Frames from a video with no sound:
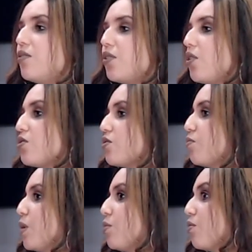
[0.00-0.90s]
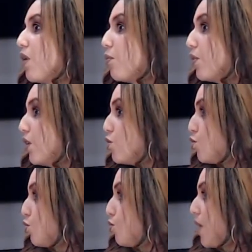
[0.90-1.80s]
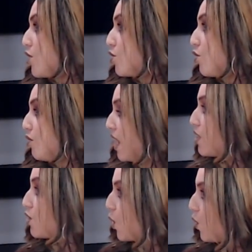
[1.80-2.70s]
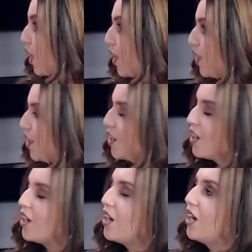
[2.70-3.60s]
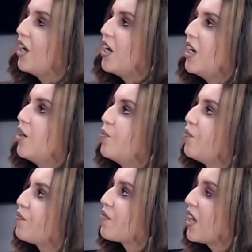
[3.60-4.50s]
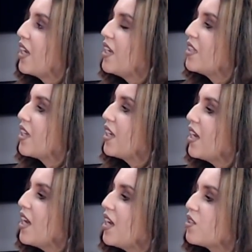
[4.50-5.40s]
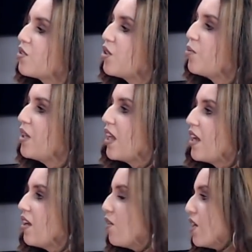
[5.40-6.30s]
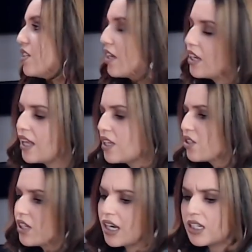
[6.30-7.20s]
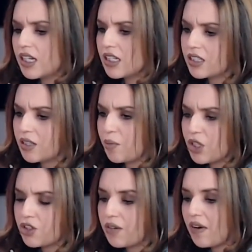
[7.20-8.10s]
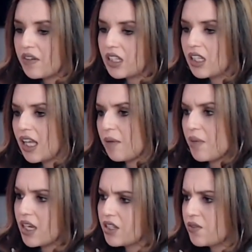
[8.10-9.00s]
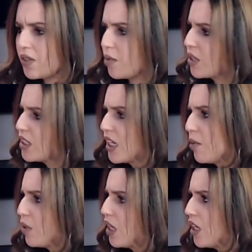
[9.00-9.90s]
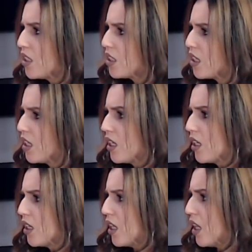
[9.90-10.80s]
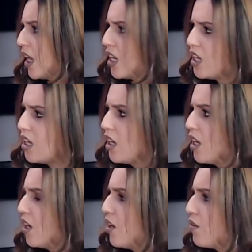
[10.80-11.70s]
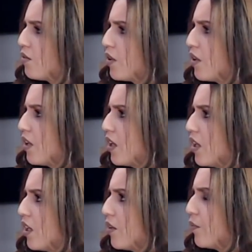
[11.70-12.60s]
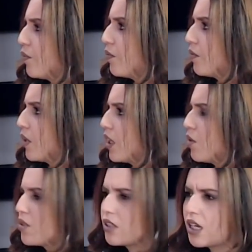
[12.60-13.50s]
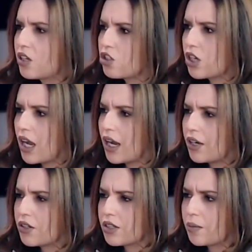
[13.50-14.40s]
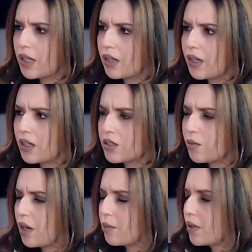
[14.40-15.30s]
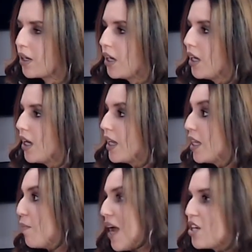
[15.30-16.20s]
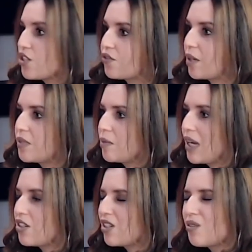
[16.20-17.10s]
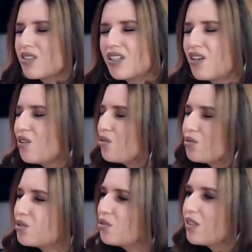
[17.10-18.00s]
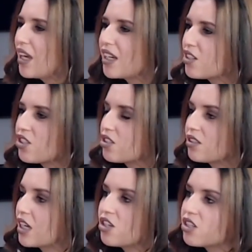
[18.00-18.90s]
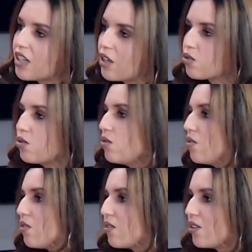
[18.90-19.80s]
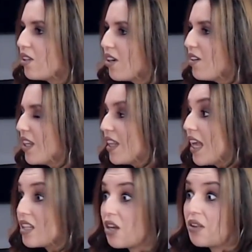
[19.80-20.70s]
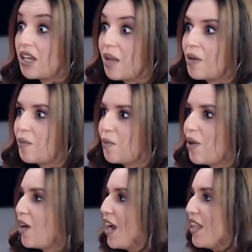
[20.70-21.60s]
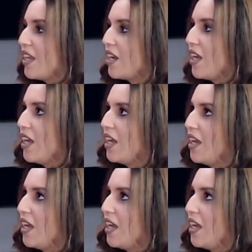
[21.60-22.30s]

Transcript: and for those of people who are really true Magic Girl fans, know that. Um, and he's like, yeah, so it'll be like, yo, oh, he's like, yeah, that's a good idea. It's a mixture of everything, like Miss for the Miss Lady Pinks, and then the Lady for um, think it was Lady Shy or something like that, some rapper. And then the Magic for MC Magic. I was like, no, dude, like it's just it just sounds cool, you know. And that's how the name come apart. And then